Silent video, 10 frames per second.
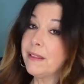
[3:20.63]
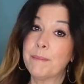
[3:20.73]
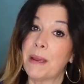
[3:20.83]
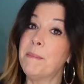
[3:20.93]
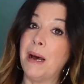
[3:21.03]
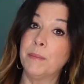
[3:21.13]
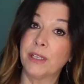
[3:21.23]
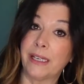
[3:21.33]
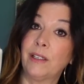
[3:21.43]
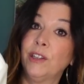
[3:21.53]
let my mom
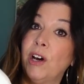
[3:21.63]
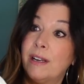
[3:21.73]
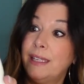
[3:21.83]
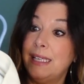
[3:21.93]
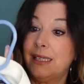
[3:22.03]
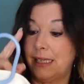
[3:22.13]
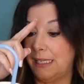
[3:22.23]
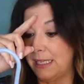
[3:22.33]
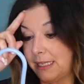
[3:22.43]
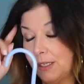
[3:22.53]
look at a lot of these
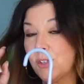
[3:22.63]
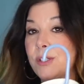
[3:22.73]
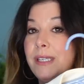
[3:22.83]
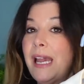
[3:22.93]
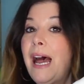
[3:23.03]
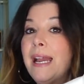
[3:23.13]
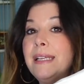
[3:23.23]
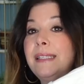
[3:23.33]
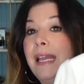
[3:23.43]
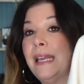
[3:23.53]
because this is her
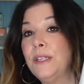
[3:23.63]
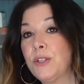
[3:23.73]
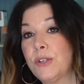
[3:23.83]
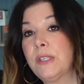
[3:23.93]
size and her